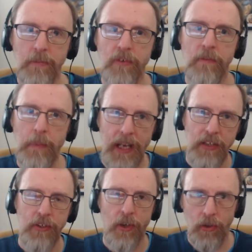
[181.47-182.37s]
moved
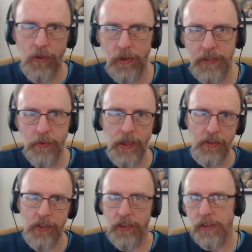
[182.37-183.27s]
past the whole
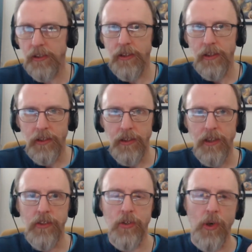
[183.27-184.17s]
introduction
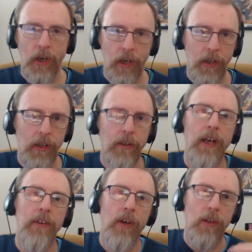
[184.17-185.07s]
to her
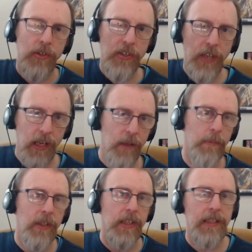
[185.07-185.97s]
and the whole
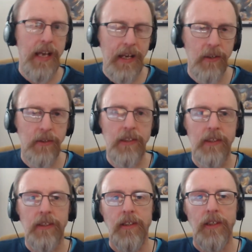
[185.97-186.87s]
setup in the town
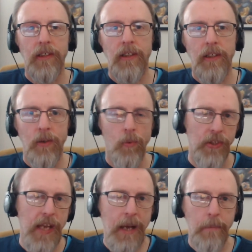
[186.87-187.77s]
and
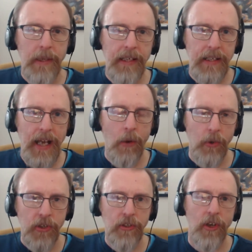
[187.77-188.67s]
what's happening, now
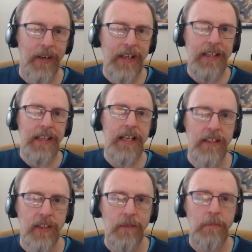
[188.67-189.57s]
we're starting to get
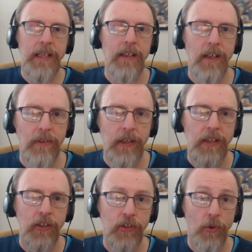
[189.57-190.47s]
into the meat of
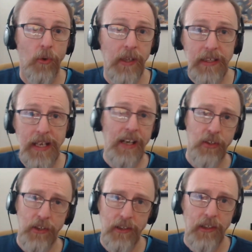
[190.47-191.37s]
the story and the
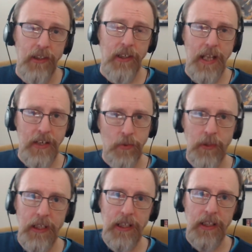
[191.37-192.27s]
action. And it's
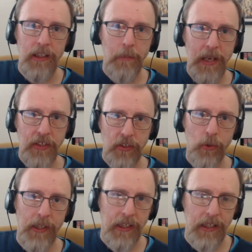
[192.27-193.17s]
really, the pace is
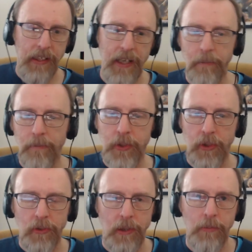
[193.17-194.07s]
quickening now.
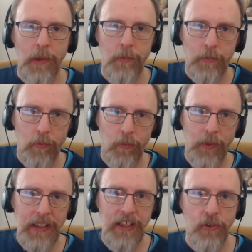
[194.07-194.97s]
So I'm
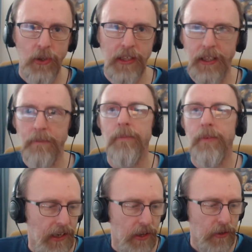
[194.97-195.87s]
really enjoying it.
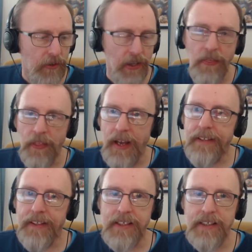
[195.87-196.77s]
Other than that,